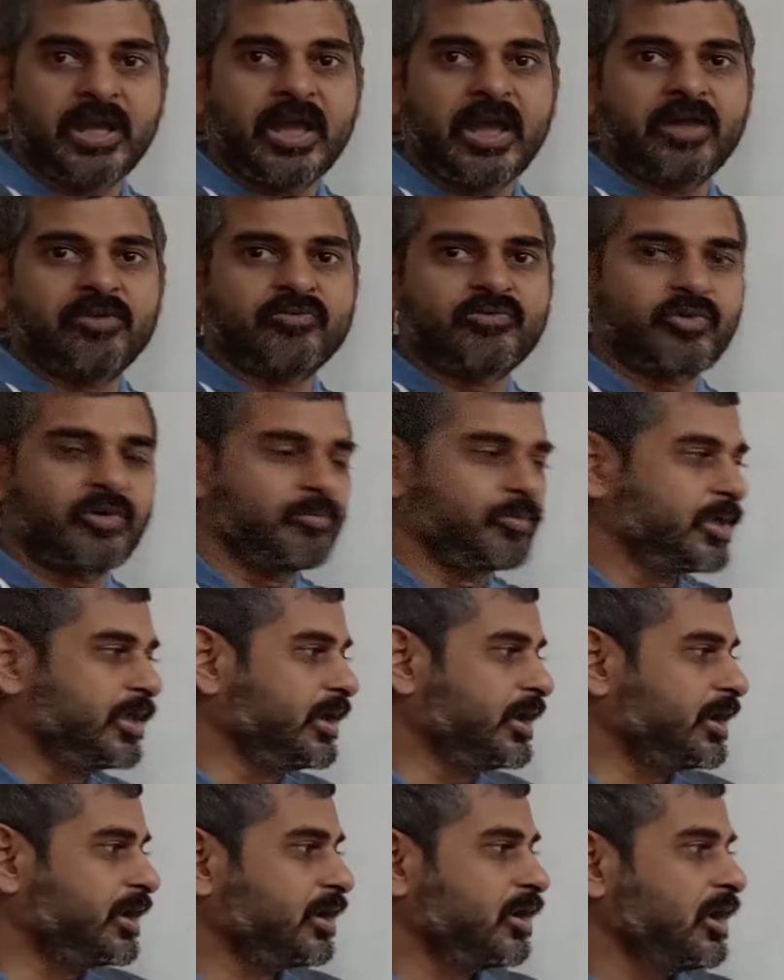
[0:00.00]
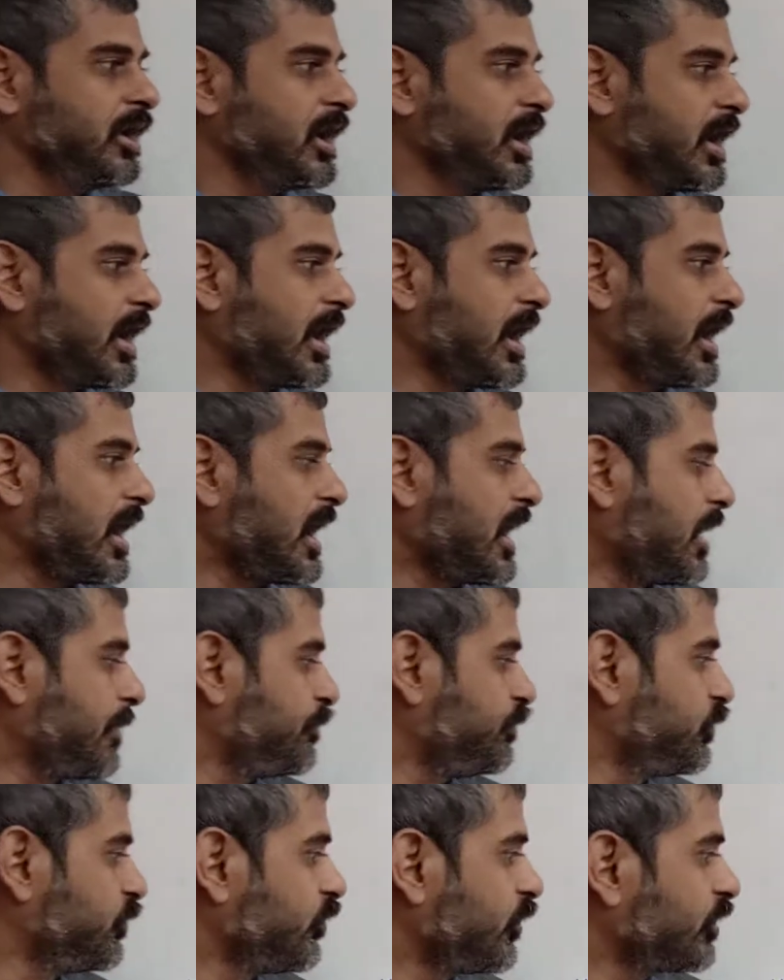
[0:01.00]
And from here
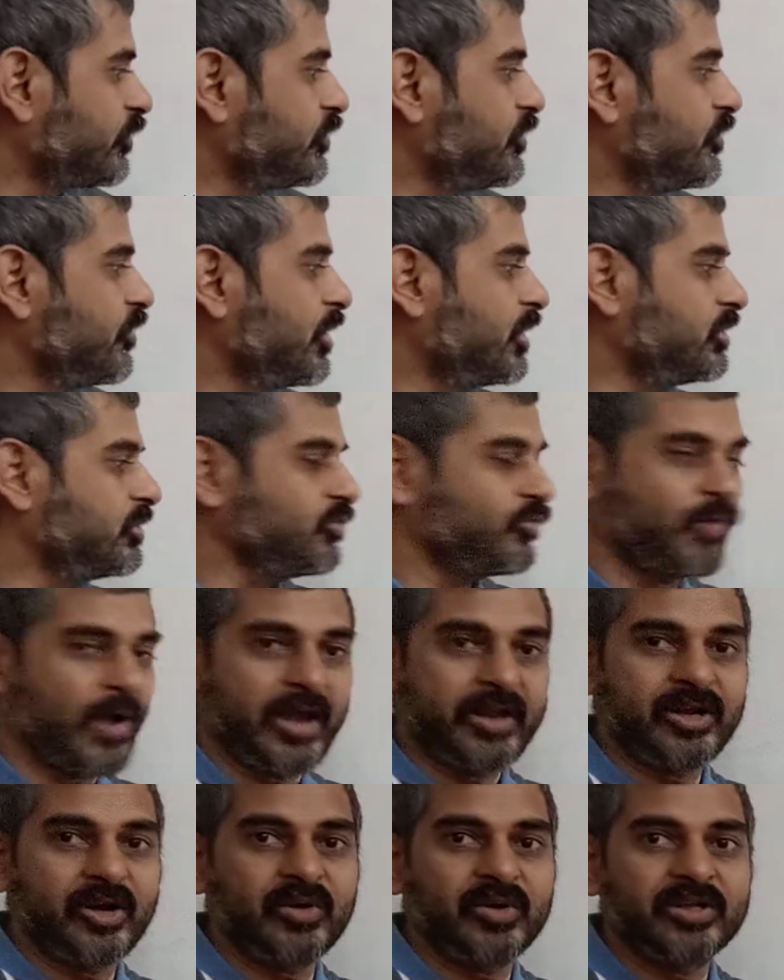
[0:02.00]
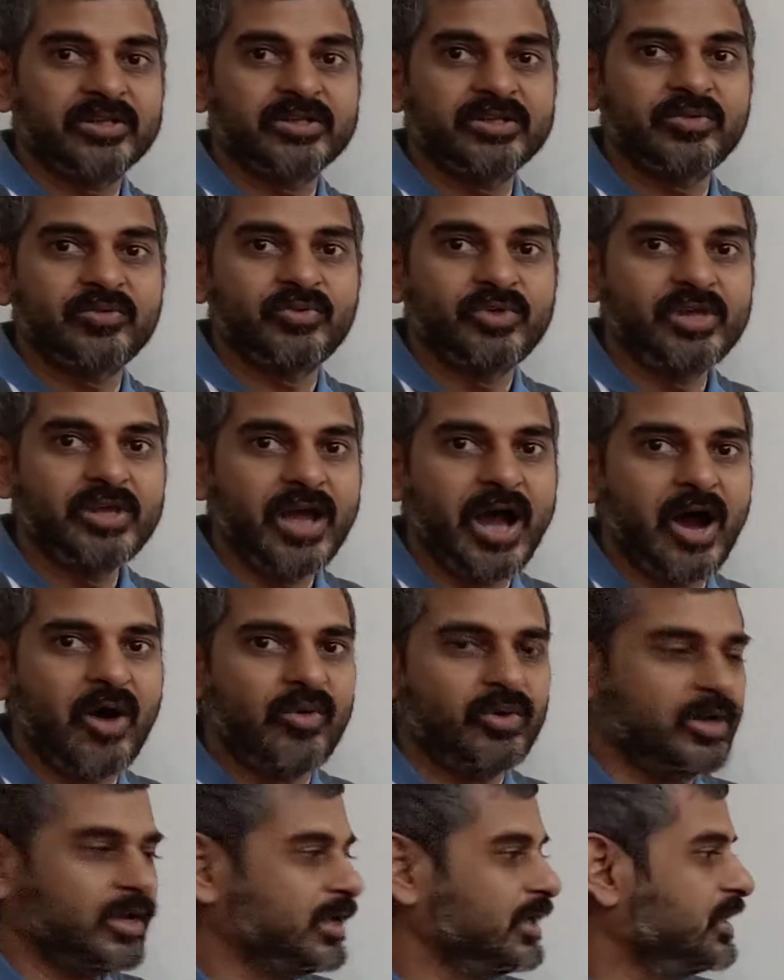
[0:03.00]
what we want to find out is the V
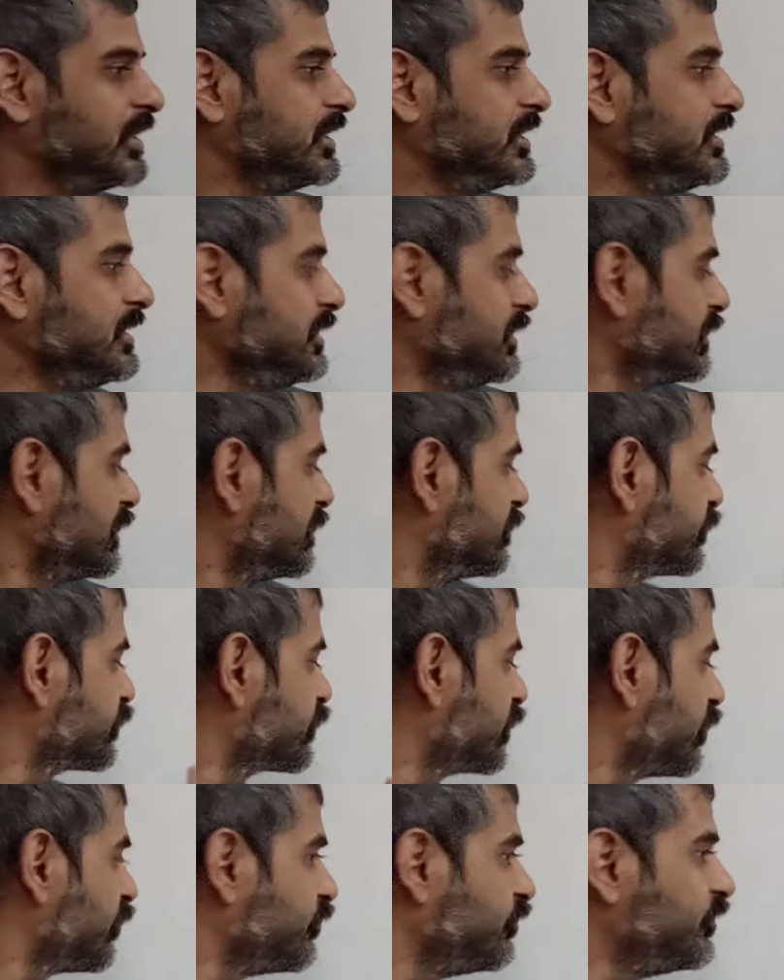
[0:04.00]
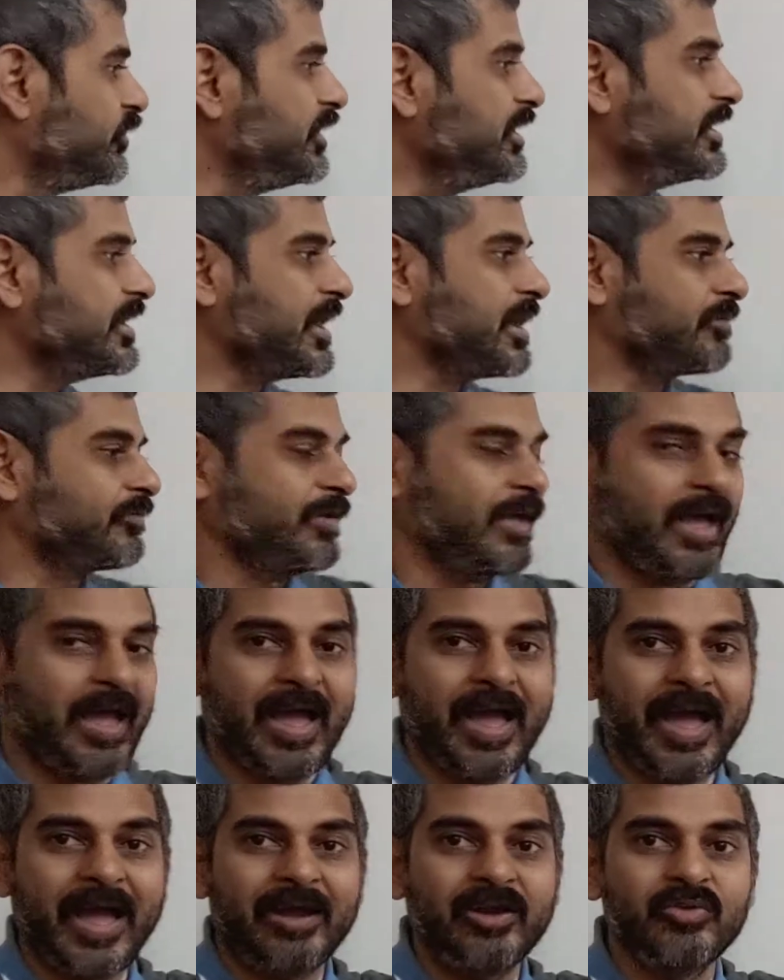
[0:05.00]
out in terms of Vref
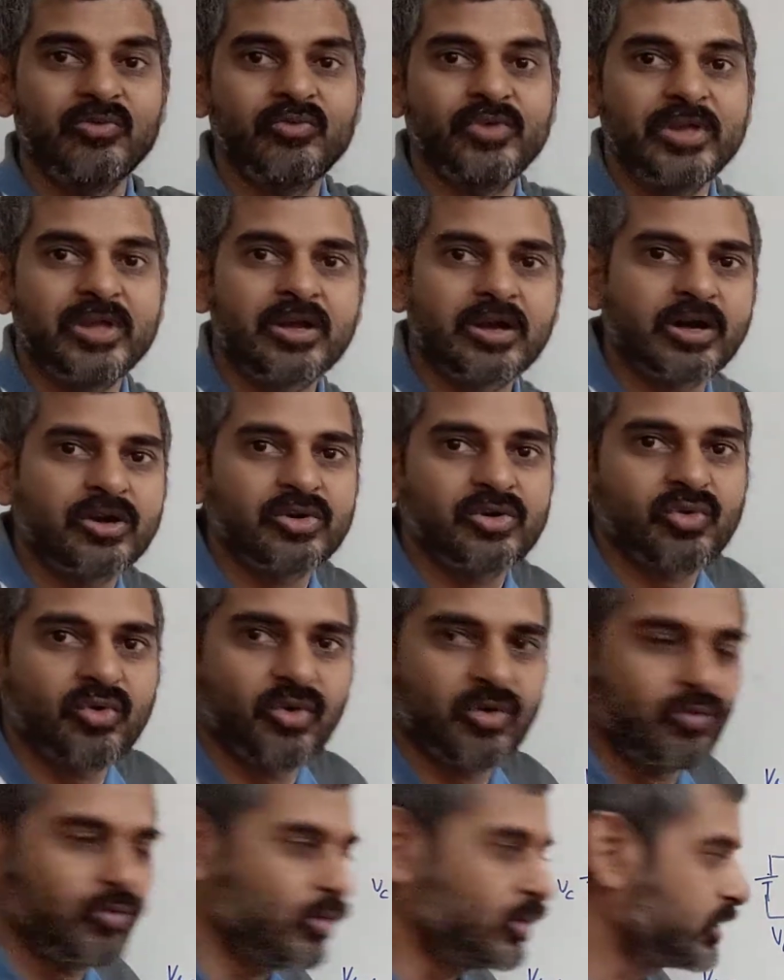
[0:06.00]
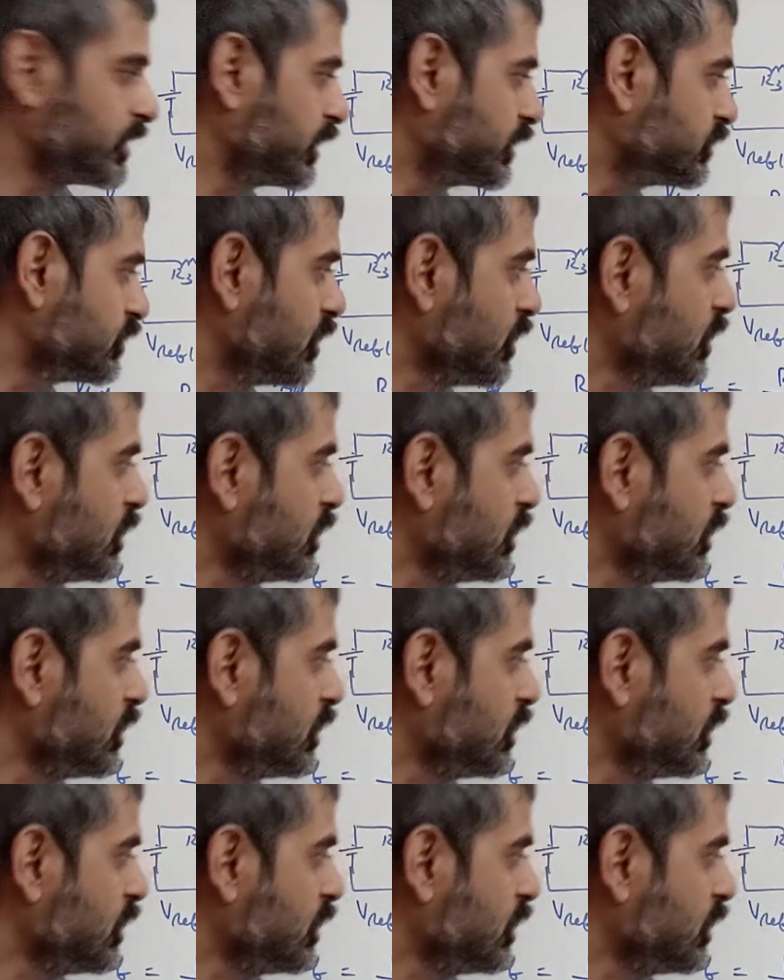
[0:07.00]
and V control voltage.